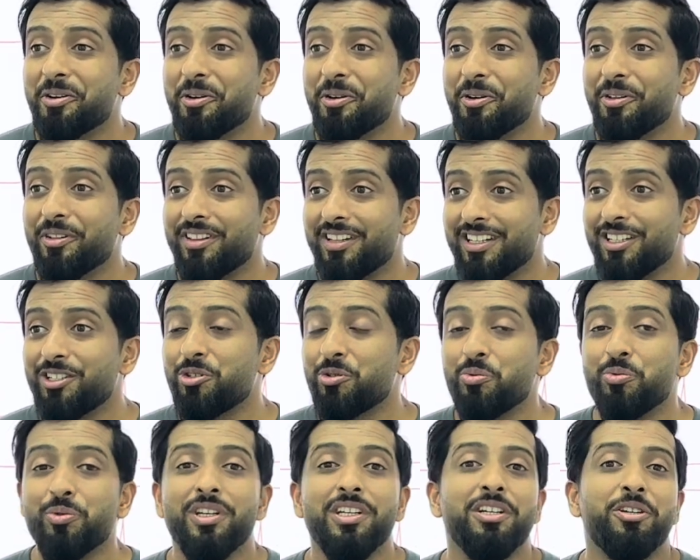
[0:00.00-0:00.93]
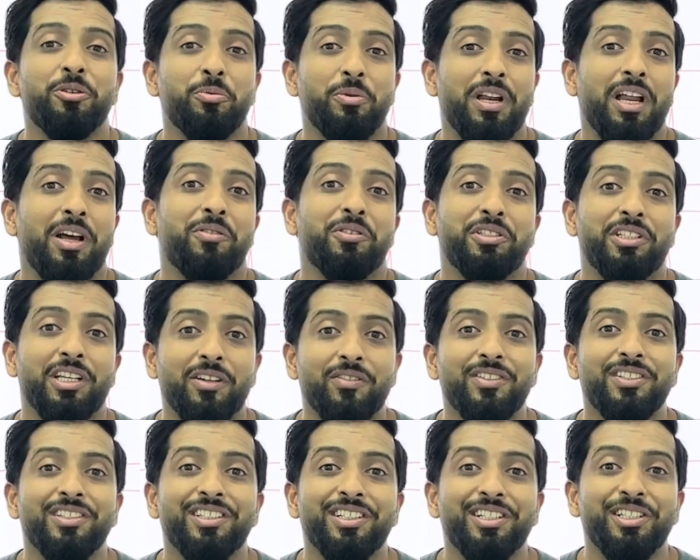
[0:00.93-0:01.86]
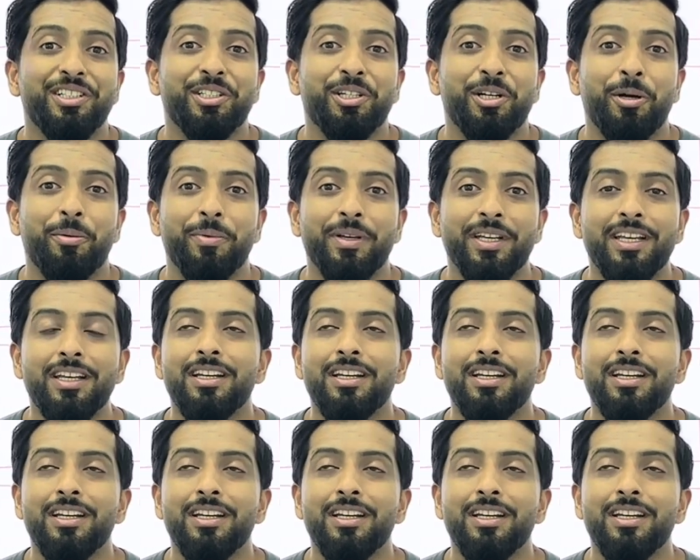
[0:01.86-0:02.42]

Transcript: This week we'll have a 7 Series coming